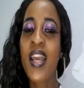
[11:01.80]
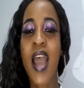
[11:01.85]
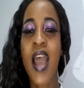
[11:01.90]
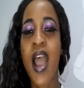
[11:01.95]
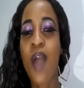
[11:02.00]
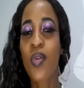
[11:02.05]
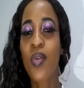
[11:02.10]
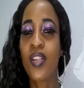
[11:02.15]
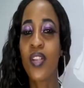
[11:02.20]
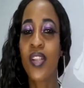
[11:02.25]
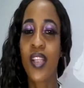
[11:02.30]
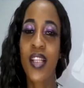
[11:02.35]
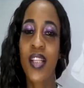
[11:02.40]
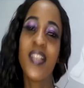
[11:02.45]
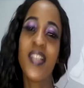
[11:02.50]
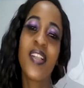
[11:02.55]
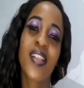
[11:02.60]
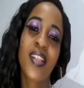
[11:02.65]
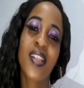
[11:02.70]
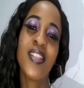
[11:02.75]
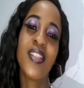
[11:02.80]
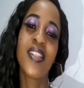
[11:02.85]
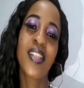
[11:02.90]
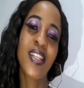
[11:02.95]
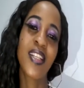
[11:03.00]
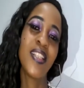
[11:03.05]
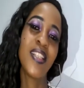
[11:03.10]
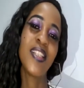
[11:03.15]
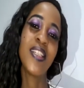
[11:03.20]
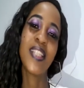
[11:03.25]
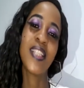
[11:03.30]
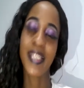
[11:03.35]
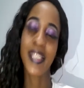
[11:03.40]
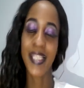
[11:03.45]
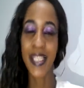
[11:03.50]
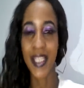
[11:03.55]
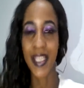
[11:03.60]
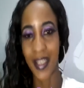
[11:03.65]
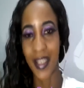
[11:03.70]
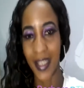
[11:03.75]
I will really, really, really,
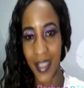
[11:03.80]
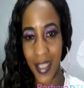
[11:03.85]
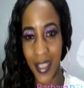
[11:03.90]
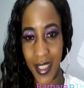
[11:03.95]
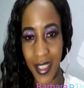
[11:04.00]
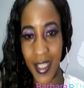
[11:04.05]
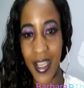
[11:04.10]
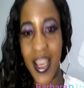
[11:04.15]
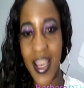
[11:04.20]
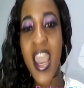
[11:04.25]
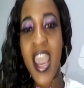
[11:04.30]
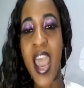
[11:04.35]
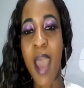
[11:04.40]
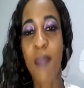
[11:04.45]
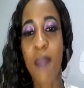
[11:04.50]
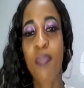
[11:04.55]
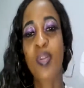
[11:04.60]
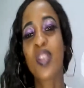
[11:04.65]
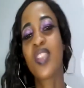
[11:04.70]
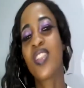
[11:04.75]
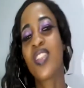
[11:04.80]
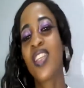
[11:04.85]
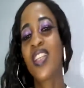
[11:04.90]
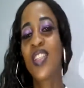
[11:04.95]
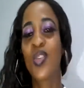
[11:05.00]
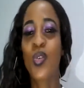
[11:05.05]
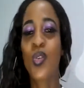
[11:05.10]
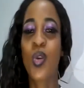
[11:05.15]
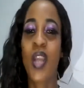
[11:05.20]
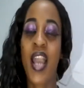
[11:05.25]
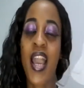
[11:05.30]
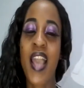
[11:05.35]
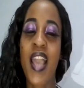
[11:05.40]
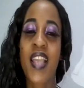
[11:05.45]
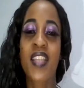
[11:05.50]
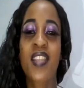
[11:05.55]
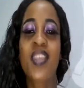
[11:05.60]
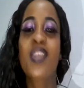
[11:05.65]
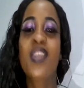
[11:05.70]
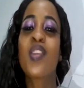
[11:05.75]
really appreciate you
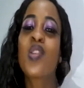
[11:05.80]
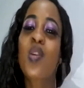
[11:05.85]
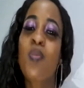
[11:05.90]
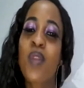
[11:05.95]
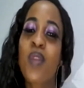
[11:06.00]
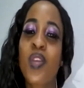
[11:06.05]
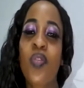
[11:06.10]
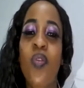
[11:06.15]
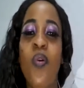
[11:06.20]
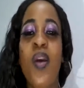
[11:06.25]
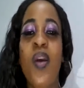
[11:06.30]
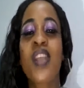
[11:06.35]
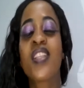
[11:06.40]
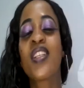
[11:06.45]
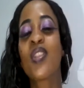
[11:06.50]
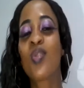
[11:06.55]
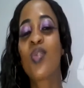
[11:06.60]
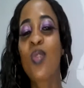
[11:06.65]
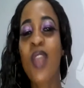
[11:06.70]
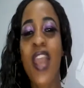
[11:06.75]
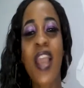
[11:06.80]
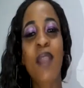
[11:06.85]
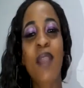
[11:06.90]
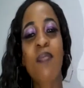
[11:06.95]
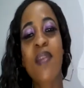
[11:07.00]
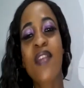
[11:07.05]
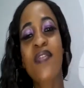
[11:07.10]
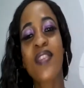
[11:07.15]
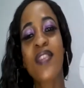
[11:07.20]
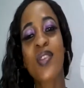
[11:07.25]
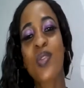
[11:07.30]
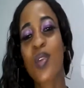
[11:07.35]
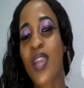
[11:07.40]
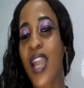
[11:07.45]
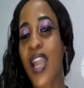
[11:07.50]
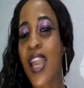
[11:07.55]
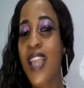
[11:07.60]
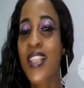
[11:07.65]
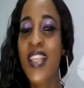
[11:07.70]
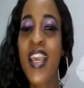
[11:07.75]
guys. Thank you so much for watching. Do like my video,
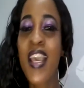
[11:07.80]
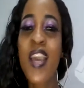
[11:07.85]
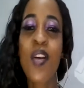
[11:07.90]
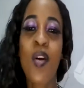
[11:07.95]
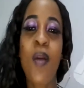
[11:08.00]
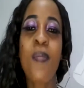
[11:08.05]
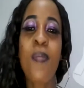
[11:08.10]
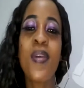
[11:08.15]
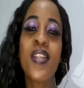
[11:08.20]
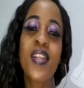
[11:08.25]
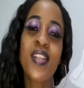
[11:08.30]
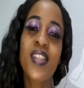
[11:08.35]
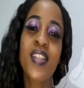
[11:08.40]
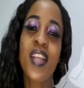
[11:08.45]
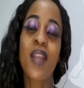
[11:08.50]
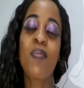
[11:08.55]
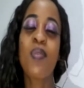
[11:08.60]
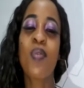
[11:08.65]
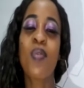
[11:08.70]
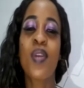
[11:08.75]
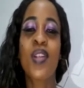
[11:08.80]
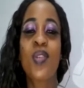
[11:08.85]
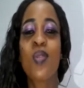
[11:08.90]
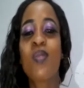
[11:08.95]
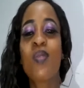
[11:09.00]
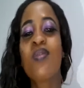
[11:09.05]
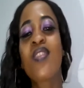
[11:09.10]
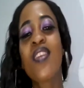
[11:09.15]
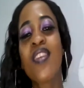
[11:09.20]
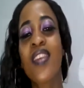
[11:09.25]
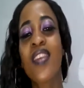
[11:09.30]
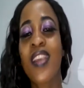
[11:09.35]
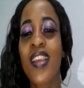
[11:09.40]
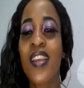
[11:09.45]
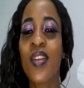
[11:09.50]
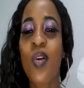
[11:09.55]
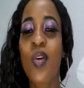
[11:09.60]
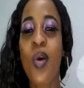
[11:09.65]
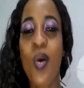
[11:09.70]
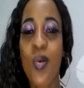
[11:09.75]
guys. Comment and tell me what you think.
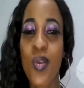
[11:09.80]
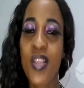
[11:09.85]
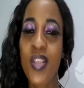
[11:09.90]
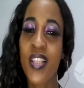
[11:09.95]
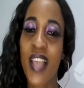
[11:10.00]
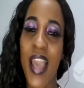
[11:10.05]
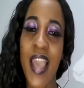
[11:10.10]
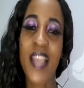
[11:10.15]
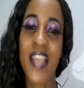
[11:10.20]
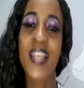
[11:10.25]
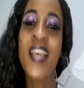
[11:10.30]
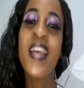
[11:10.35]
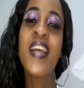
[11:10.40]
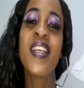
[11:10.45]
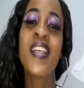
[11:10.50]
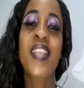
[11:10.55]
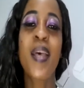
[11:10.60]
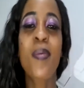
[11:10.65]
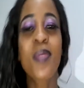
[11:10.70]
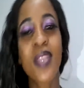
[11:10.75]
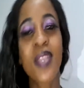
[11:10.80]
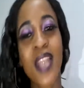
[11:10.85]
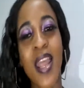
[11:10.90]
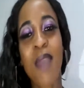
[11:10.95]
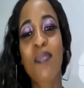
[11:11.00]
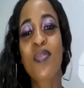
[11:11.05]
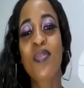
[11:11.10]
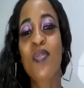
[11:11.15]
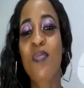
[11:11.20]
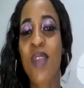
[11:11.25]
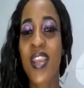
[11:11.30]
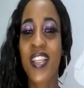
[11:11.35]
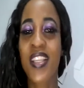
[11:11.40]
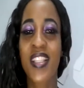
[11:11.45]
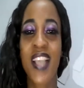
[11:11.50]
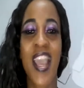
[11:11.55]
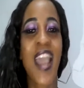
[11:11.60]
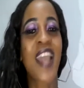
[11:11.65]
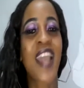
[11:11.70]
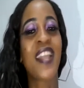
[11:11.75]
And always, guys, subscribe to my
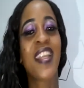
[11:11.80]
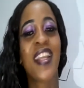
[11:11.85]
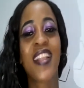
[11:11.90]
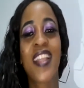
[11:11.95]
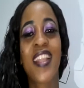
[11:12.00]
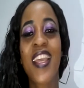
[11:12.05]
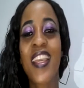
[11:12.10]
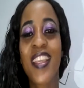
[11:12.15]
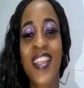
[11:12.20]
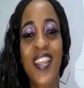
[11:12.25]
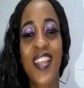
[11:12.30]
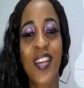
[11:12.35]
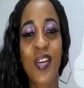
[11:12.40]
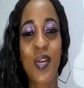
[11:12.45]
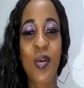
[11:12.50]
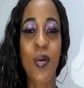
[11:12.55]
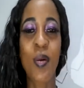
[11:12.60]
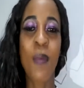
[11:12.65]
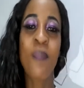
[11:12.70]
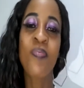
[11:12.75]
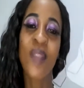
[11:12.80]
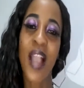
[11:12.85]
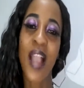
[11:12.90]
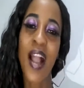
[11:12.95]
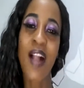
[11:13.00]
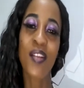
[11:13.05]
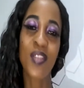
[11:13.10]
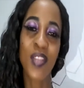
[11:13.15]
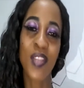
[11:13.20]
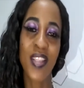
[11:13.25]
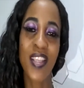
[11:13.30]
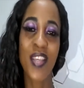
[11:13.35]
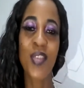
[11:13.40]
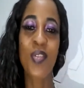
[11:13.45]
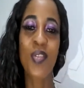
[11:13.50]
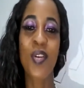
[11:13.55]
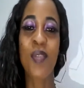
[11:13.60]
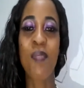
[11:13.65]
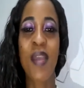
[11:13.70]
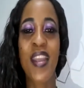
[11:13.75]
channel. Thank you. I'll see
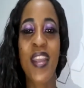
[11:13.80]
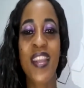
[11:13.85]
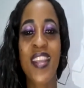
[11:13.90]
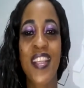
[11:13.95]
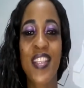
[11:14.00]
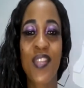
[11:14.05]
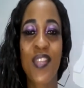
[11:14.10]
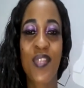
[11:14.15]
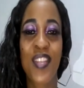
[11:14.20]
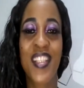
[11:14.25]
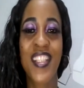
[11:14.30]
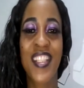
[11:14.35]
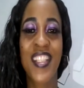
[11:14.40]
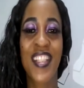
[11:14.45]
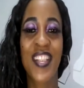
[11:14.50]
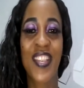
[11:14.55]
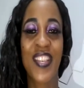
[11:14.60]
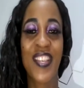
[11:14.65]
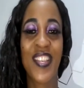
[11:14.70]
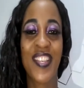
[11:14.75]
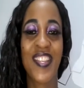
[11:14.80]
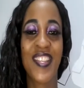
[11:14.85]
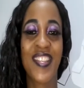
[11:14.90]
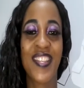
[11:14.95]
you on my next video.